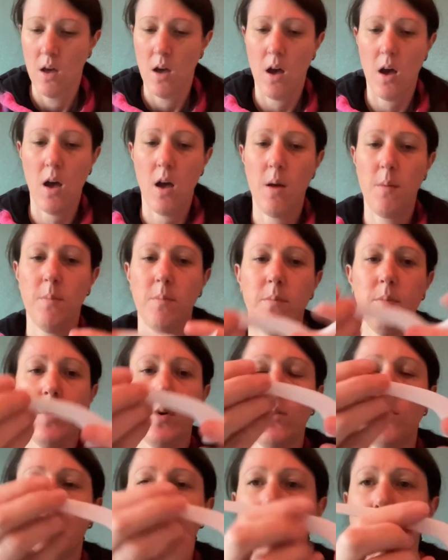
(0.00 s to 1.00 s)
But
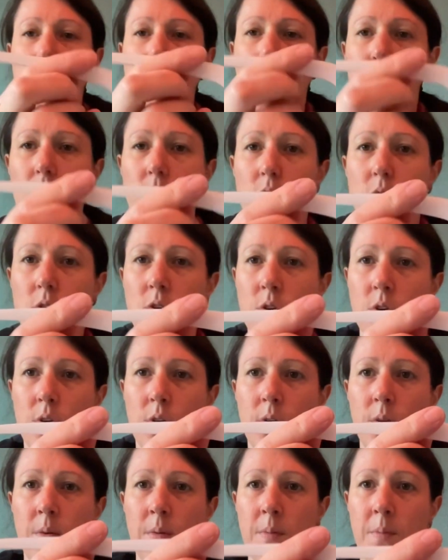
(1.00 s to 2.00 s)
obviously it's got
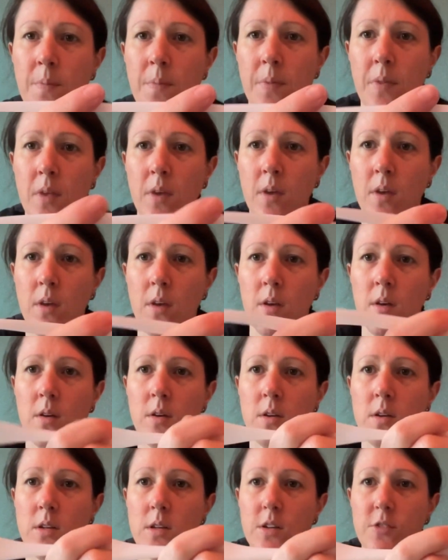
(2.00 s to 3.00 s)

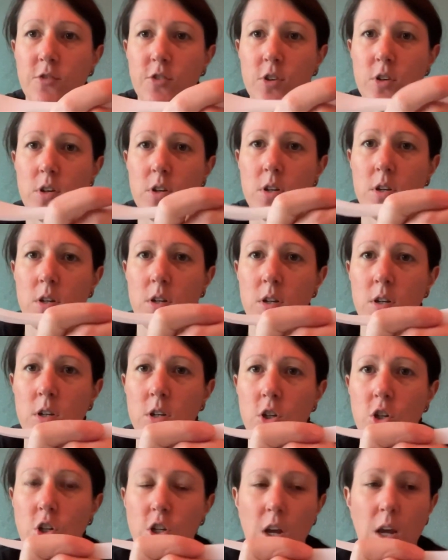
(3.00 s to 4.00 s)
different
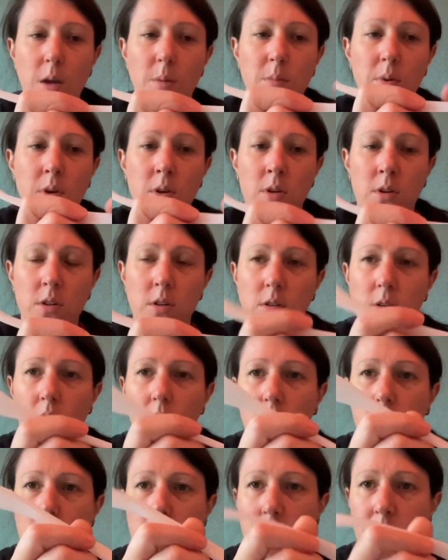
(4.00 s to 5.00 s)
shape
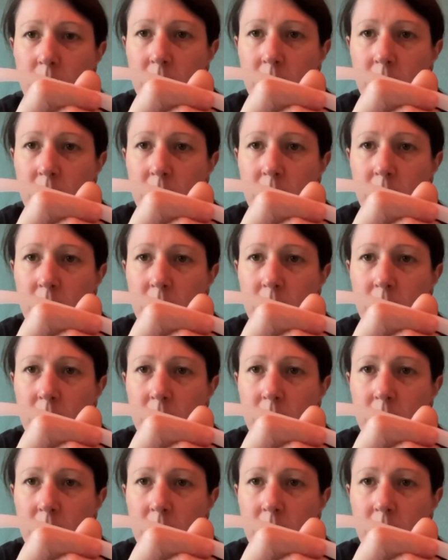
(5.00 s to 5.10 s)
design.